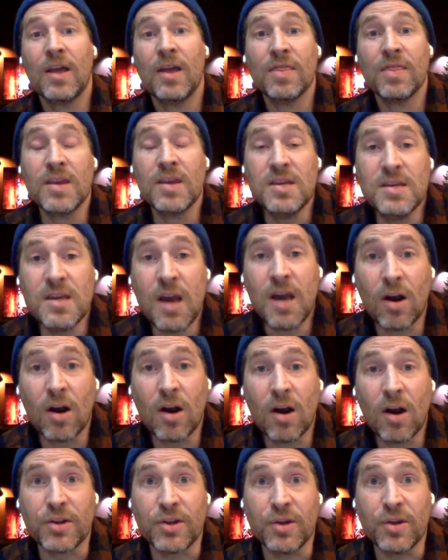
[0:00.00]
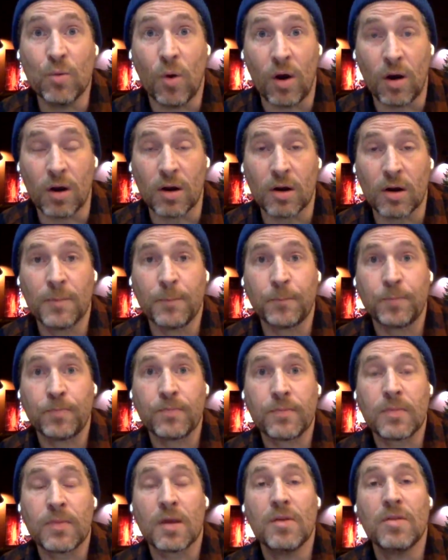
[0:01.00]
The younger you are,
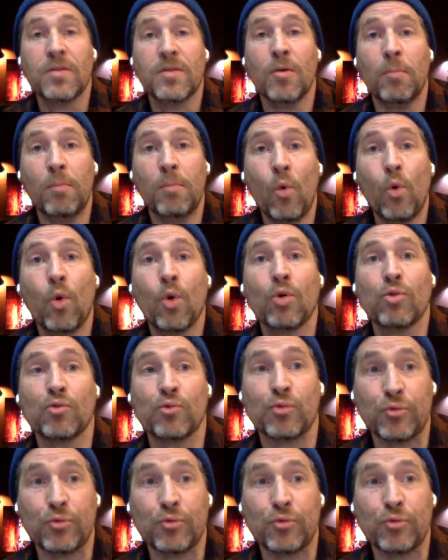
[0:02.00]
the more